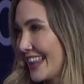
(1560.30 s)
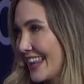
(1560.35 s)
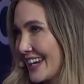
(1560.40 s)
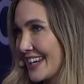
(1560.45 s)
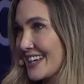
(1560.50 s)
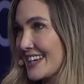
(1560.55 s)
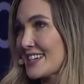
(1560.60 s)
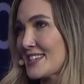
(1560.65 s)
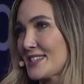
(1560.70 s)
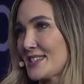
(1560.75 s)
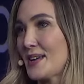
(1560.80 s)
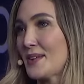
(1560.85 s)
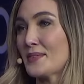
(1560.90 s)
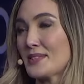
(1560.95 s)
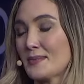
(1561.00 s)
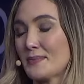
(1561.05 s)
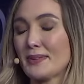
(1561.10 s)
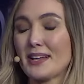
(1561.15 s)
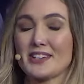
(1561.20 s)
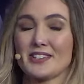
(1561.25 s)
Källenius. It
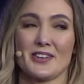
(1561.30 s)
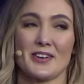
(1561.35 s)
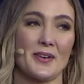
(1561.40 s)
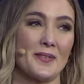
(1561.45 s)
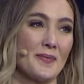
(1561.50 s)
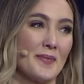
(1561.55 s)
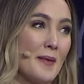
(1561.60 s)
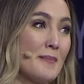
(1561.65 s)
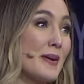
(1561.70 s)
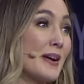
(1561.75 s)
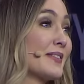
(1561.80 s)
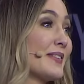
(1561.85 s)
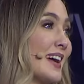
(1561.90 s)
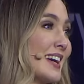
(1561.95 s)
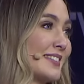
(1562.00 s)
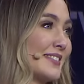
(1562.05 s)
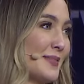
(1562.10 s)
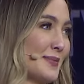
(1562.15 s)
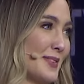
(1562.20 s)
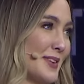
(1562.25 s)
was a pleasure. A big
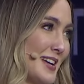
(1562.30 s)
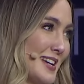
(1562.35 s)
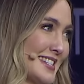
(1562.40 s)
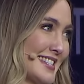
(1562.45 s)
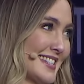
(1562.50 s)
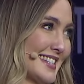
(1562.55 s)
round of applause.